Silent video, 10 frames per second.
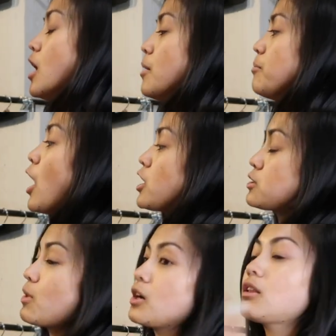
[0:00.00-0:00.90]
um,
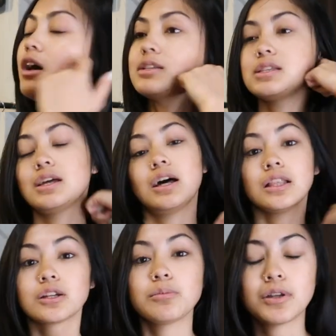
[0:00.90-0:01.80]
Poshmark closet a
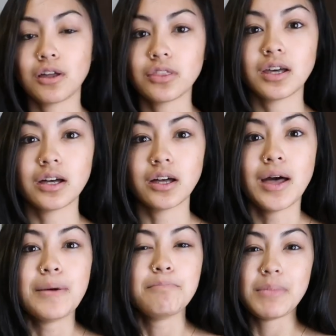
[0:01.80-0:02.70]
little bit on the
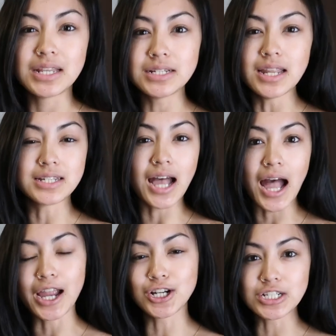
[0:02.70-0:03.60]
mid to
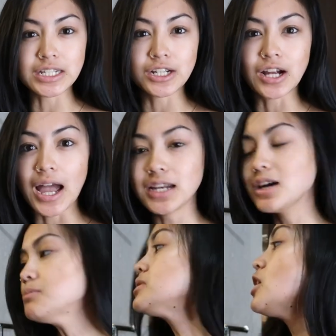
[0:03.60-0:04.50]
higher tier
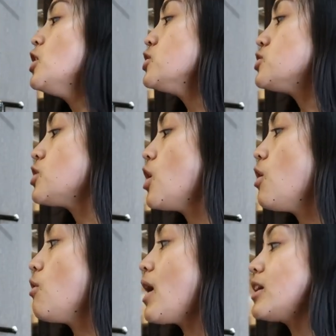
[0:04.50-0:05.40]
items.
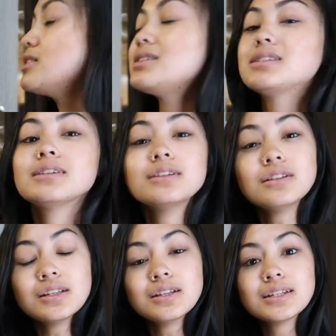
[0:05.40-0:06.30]
So I could
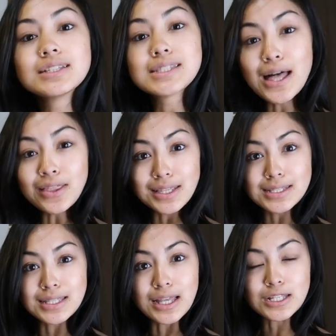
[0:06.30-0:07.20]
still sell
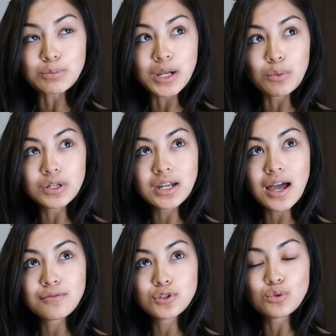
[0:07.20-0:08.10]
these things, but I wouldn't
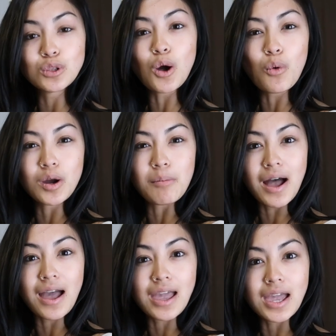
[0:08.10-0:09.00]
have to lower
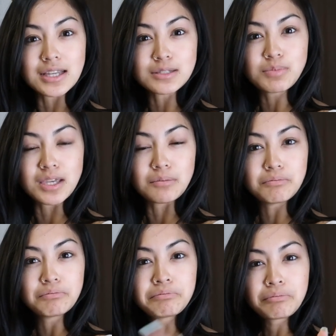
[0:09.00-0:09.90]
my ASP.
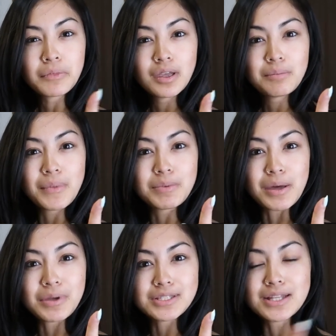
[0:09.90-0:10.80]
Maybe
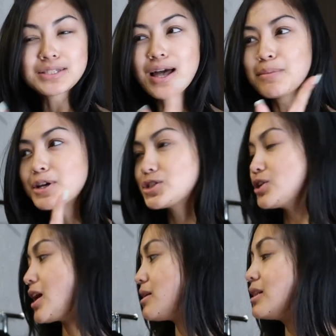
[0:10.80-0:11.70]
that makes sense. I'm not
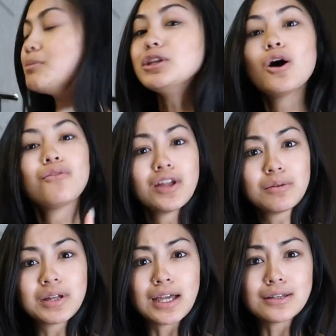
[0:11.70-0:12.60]
sure yet. Let me know if
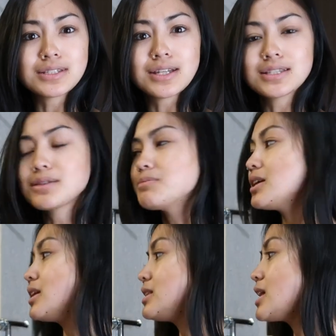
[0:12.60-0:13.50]
anybody else does
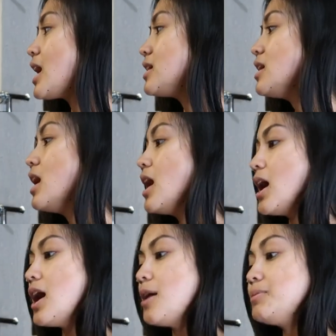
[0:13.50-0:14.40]
something like that.
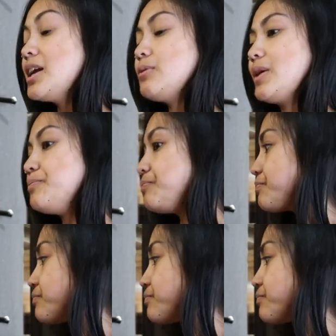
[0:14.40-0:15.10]
Um, but anyway,